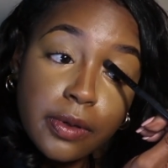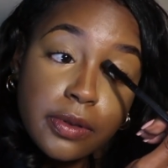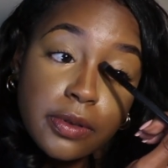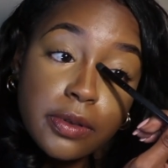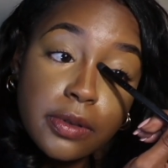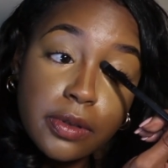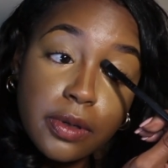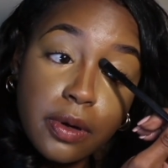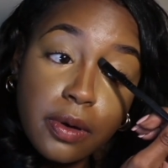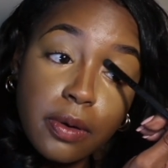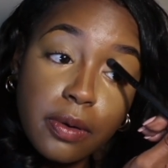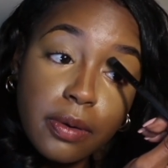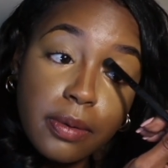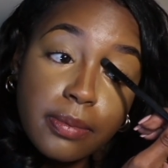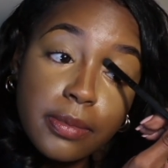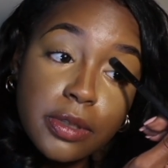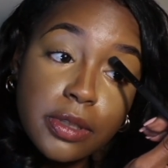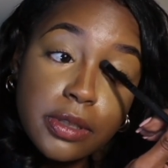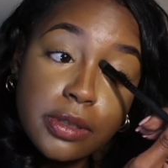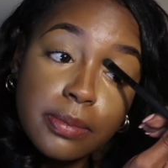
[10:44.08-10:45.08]
So I'm
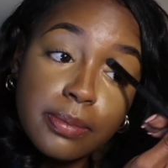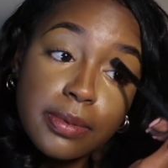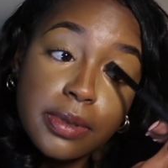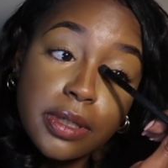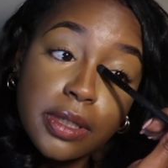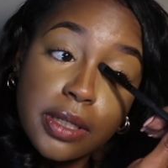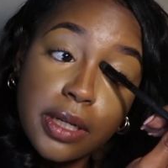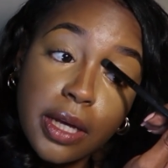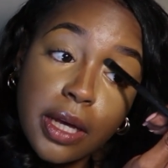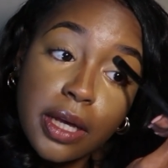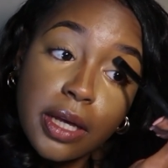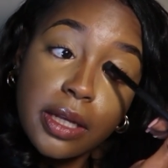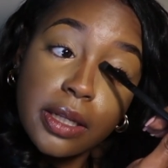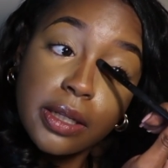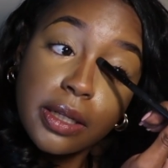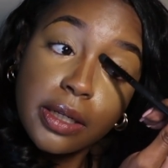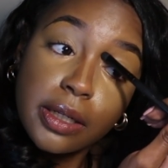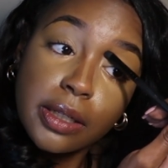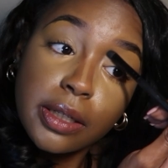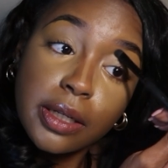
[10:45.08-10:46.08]
gonna just blend that
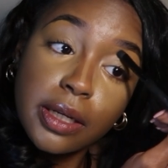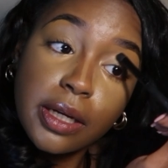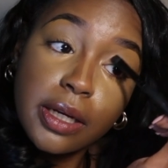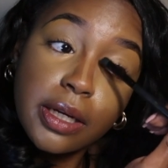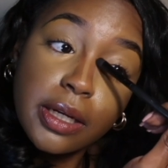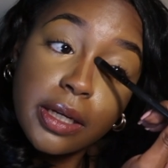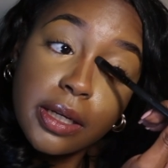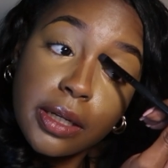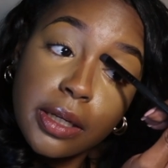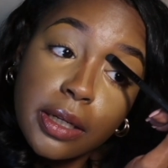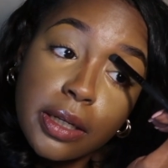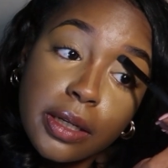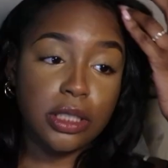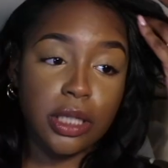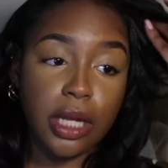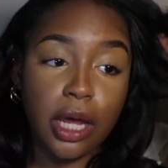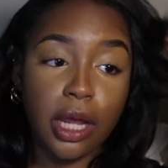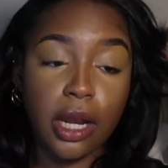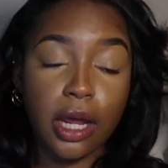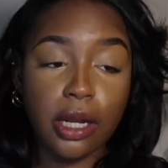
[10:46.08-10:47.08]
like that.
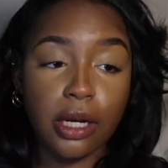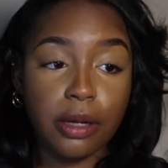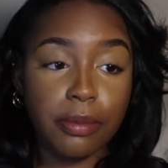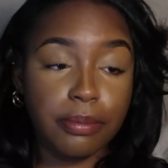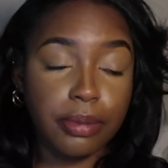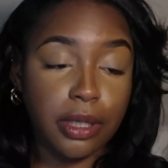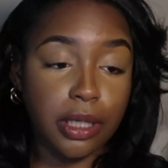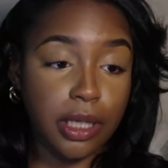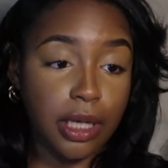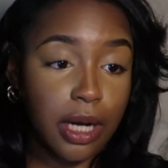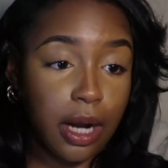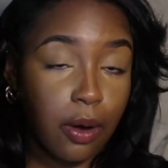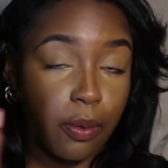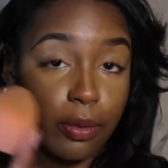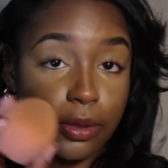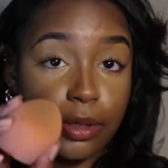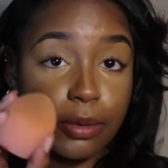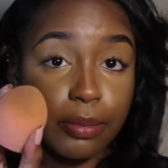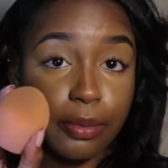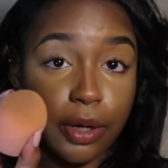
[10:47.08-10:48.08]
Now that I'm blended out
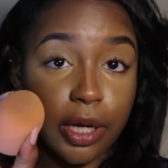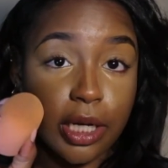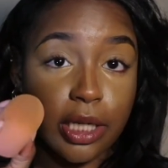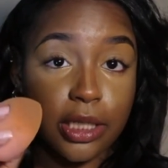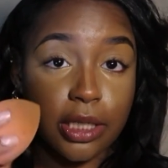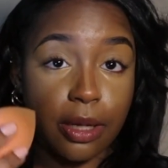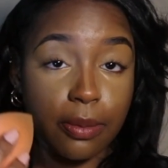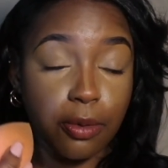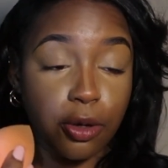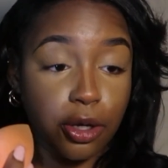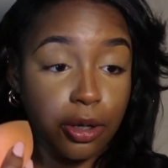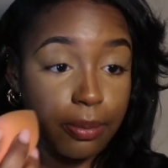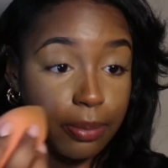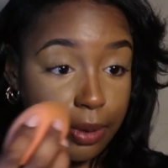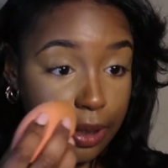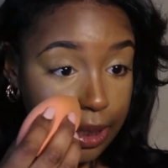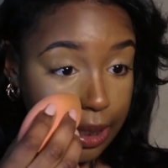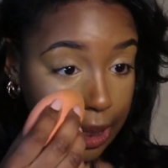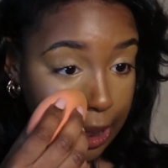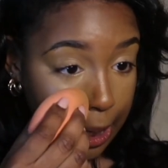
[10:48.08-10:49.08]
with the brush, I'm gonna
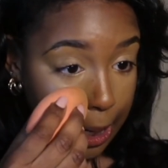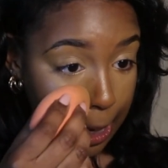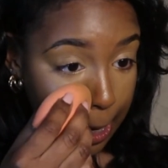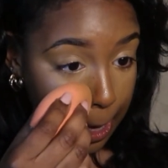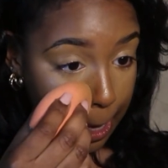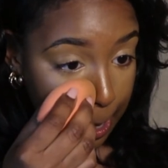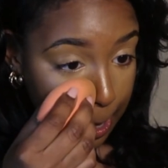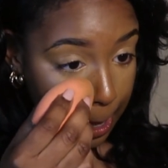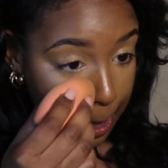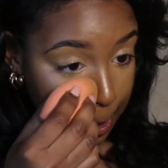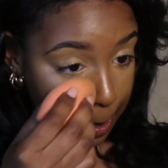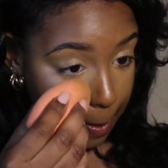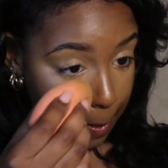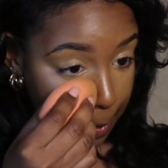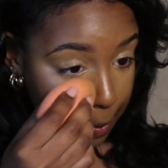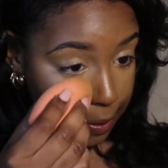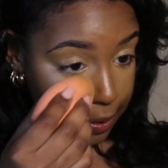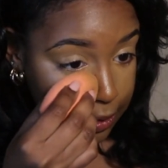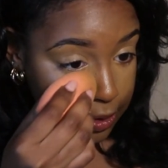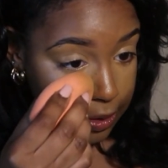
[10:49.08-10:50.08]
blend it
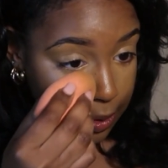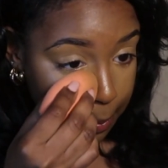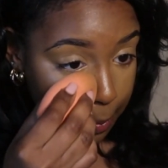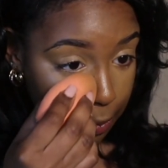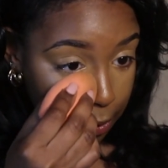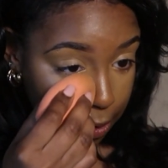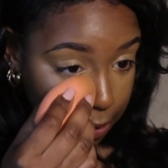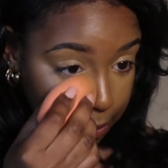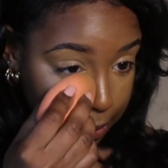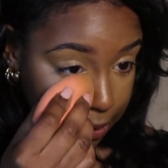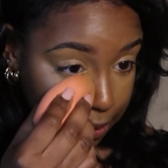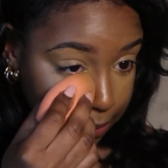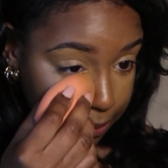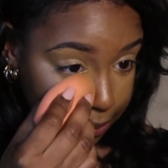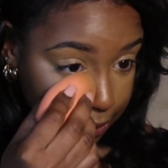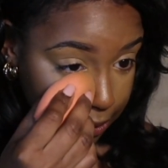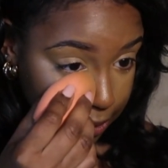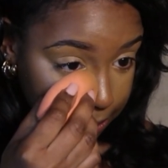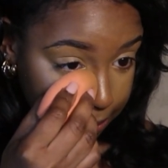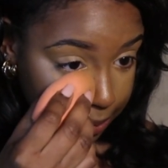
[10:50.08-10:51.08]
some more with the
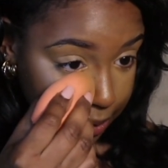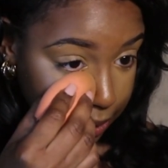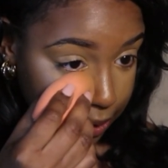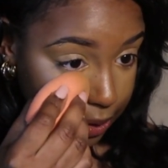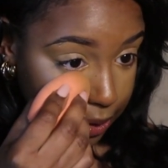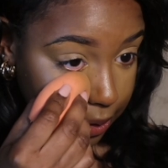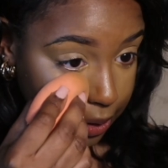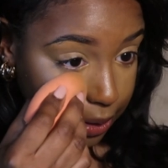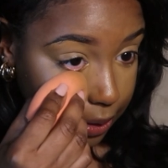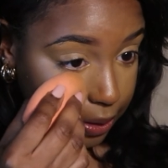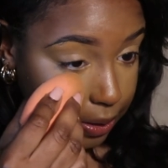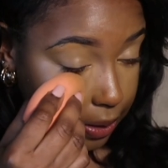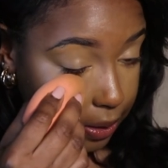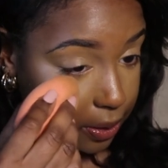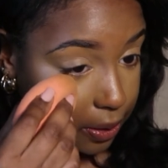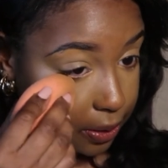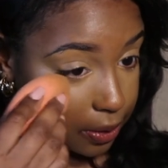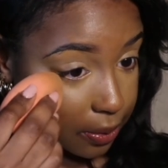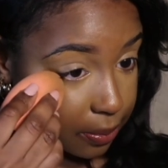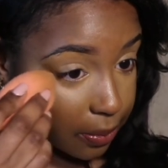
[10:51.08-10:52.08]
beauty blender
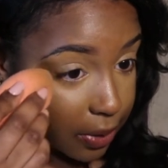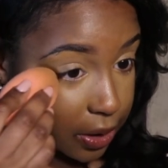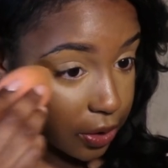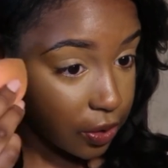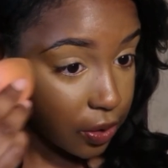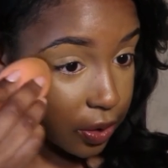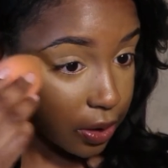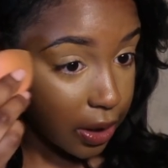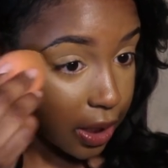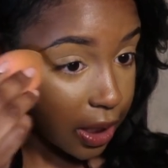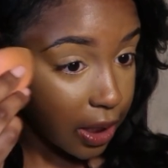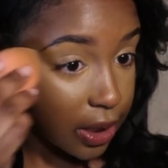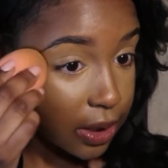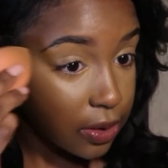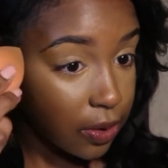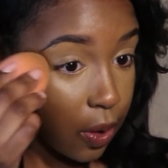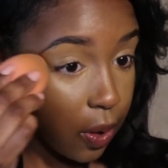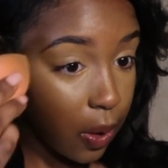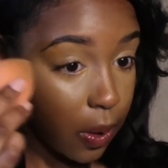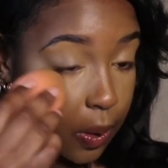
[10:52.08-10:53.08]
to make sure that
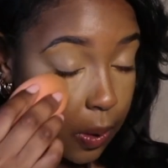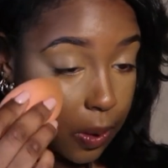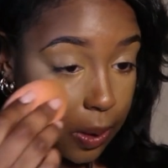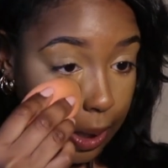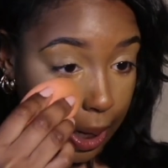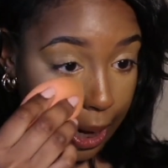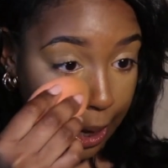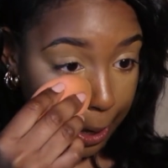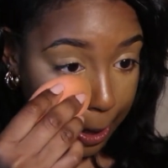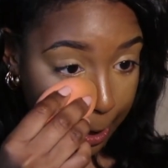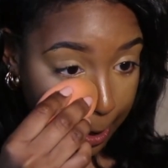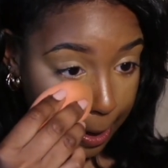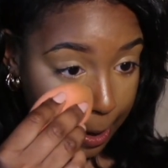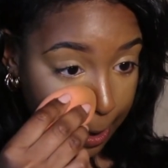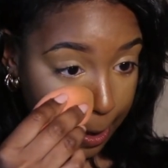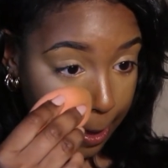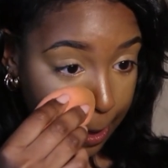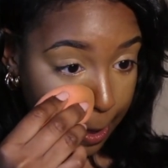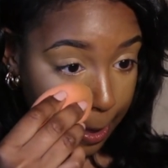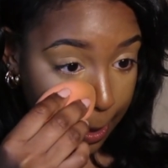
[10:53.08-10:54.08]
it's all like
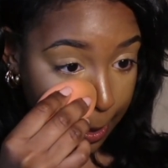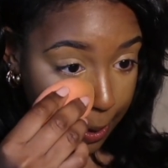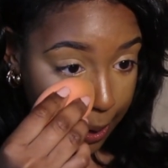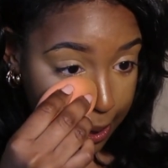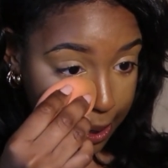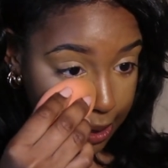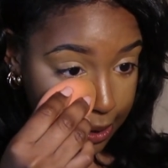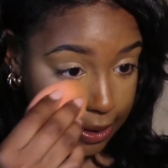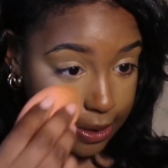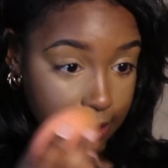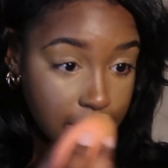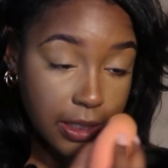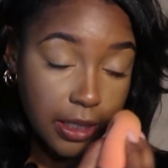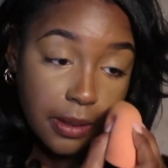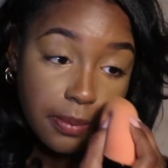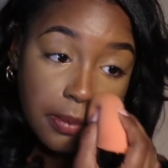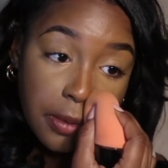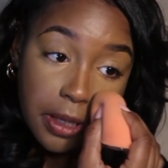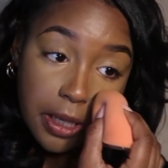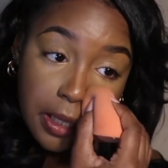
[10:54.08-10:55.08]

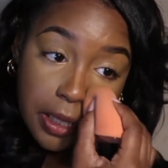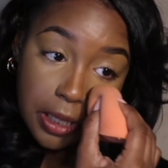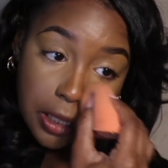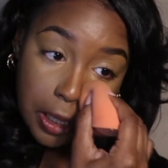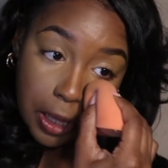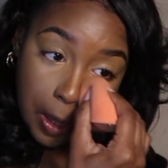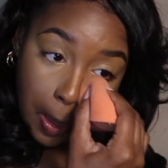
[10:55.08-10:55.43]
seamless.